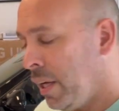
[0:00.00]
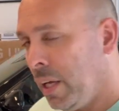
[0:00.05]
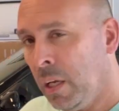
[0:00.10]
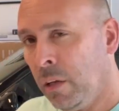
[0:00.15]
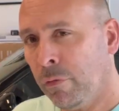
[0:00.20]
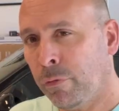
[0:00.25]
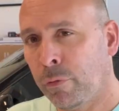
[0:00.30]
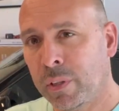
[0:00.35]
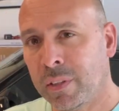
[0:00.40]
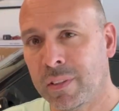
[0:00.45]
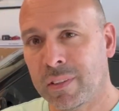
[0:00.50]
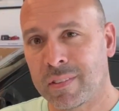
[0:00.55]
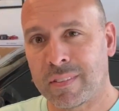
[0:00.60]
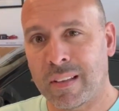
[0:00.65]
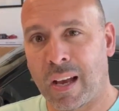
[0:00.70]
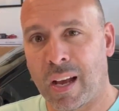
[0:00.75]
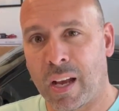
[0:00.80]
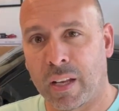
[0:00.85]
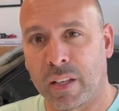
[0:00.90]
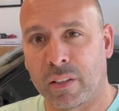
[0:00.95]
if we
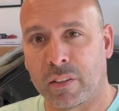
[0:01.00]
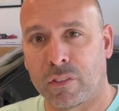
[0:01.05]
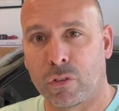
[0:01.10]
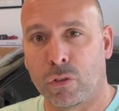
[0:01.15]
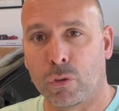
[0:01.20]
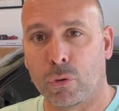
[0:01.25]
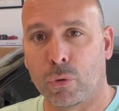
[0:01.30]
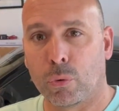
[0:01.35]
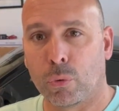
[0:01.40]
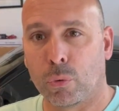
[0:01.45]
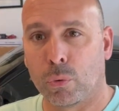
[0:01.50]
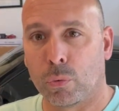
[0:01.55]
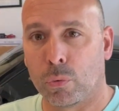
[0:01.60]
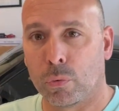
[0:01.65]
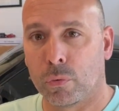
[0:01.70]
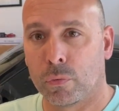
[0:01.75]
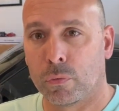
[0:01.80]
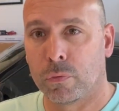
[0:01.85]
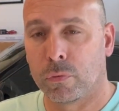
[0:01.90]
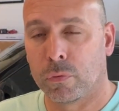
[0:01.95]
decide
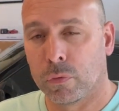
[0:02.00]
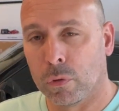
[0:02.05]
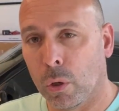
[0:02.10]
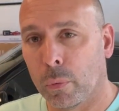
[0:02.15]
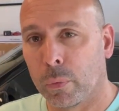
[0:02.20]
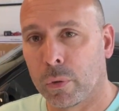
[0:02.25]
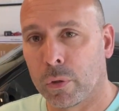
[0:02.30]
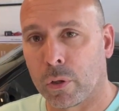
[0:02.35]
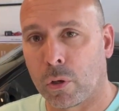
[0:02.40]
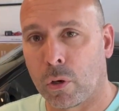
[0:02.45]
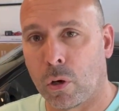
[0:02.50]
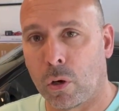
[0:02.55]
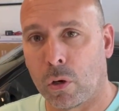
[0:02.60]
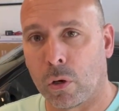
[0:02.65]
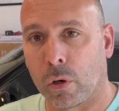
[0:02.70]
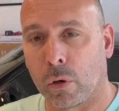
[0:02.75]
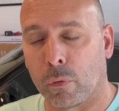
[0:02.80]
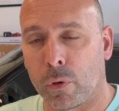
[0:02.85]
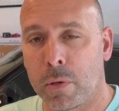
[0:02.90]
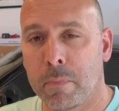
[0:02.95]
to lower the
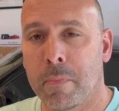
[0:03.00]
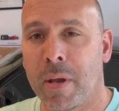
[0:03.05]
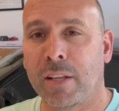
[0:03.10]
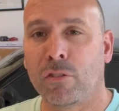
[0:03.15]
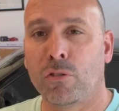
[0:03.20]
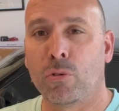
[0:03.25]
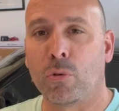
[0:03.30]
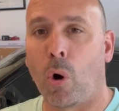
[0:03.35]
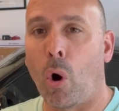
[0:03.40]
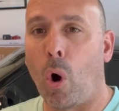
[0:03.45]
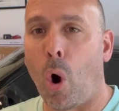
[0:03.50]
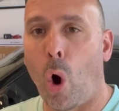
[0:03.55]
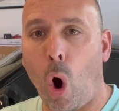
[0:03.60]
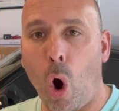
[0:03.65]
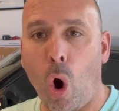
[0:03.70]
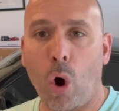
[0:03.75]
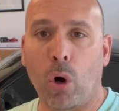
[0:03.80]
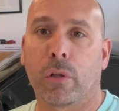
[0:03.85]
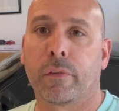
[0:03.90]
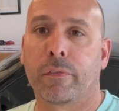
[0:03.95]
car, we may do
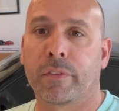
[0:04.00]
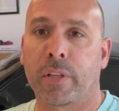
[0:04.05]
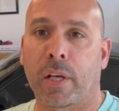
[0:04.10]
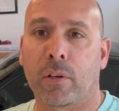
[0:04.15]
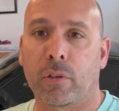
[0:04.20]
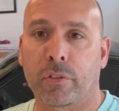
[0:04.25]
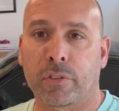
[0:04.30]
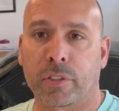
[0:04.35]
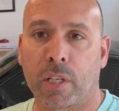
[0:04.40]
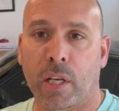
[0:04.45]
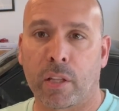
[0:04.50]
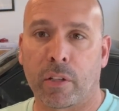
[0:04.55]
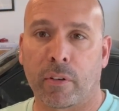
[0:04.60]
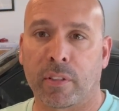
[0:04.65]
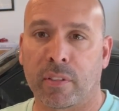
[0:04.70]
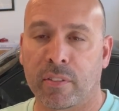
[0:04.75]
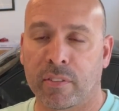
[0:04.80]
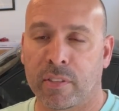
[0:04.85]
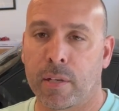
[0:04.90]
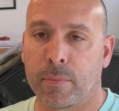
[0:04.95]
all of that all together
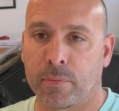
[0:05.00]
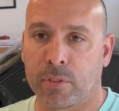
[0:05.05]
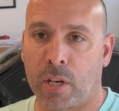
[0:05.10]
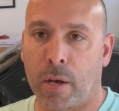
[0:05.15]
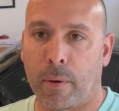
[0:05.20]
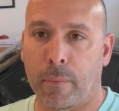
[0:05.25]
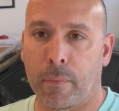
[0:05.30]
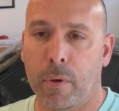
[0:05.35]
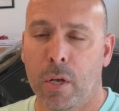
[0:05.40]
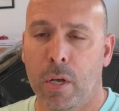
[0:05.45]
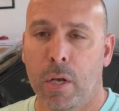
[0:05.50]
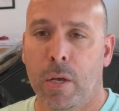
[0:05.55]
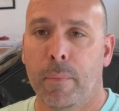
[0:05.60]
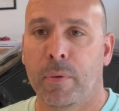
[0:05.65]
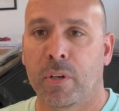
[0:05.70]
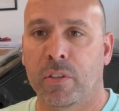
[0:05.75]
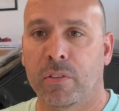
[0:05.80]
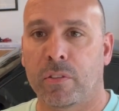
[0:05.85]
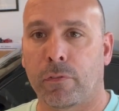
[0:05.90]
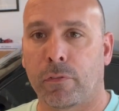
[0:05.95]
at the same time.
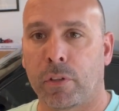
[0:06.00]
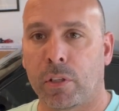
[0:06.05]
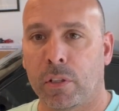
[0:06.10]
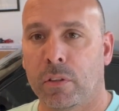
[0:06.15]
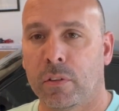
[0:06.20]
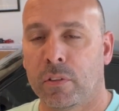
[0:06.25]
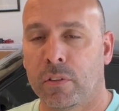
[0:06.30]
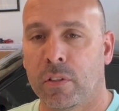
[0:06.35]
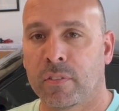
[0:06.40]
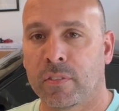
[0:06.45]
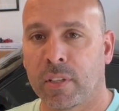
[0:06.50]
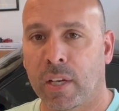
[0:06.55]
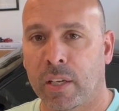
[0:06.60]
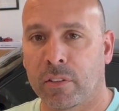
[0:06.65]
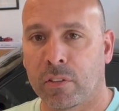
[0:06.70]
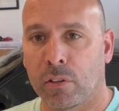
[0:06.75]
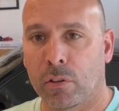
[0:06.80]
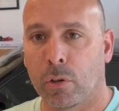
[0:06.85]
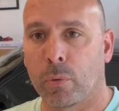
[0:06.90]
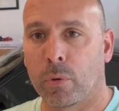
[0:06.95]
Because if we decide
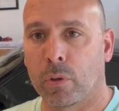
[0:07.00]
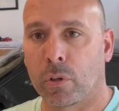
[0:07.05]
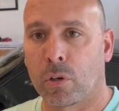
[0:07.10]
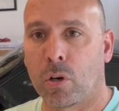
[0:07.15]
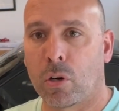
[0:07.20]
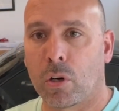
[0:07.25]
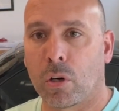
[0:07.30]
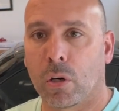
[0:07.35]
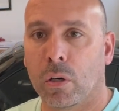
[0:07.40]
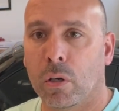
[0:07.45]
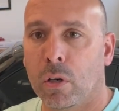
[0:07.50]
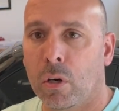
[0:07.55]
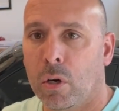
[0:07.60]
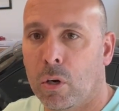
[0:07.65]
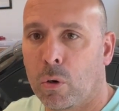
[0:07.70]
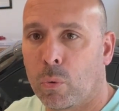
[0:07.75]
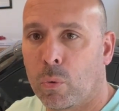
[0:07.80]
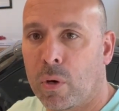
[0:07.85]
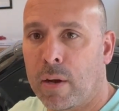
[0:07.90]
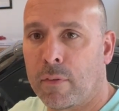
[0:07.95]
to lower the car,
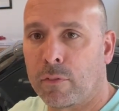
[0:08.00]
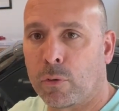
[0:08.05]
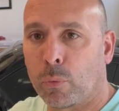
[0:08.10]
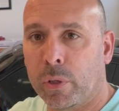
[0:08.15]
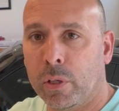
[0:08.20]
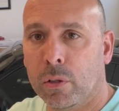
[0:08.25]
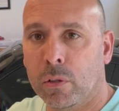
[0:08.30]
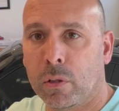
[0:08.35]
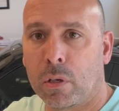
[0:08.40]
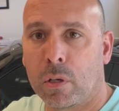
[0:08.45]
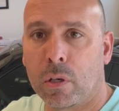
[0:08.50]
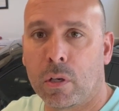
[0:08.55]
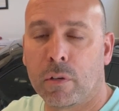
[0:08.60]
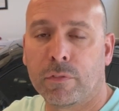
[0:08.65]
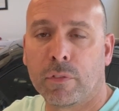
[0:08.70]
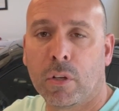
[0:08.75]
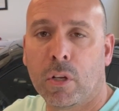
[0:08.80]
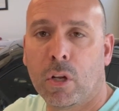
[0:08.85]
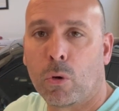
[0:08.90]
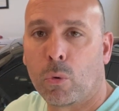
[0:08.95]
we'll have the wheel off,
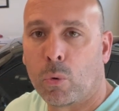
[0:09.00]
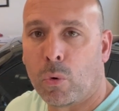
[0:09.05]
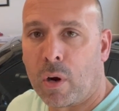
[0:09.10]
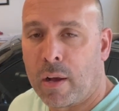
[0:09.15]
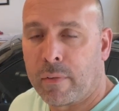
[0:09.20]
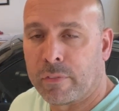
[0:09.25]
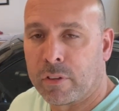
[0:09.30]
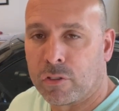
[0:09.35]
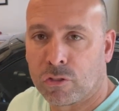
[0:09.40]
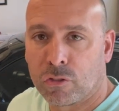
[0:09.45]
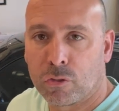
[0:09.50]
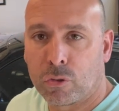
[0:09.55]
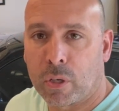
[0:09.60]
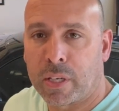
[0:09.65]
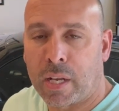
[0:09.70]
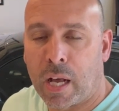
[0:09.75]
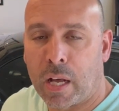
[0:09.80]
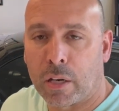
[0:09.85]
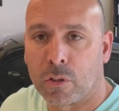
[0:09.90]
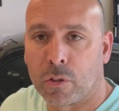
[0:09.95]
we'll have the
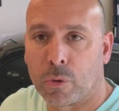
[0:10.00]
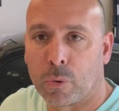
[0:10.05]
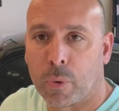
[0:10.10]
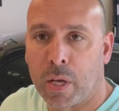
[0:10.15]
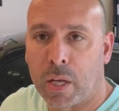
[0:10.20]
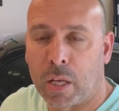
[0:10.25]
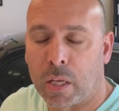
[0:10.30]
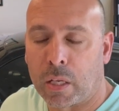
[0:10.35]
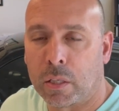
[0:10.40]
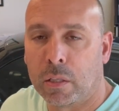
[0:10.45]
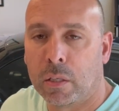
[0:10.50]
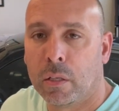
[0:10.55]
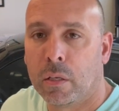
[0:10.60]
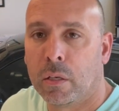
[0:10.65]
strut out of the way,